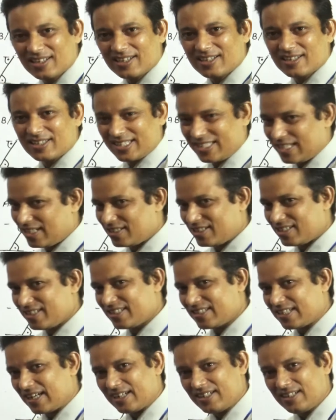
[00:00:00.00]
since
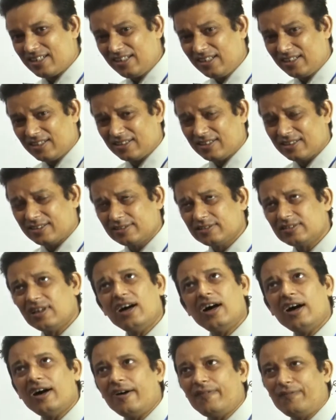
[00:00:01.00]
standard
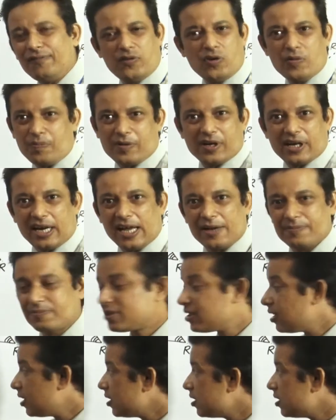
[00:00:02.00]
4 perhaps.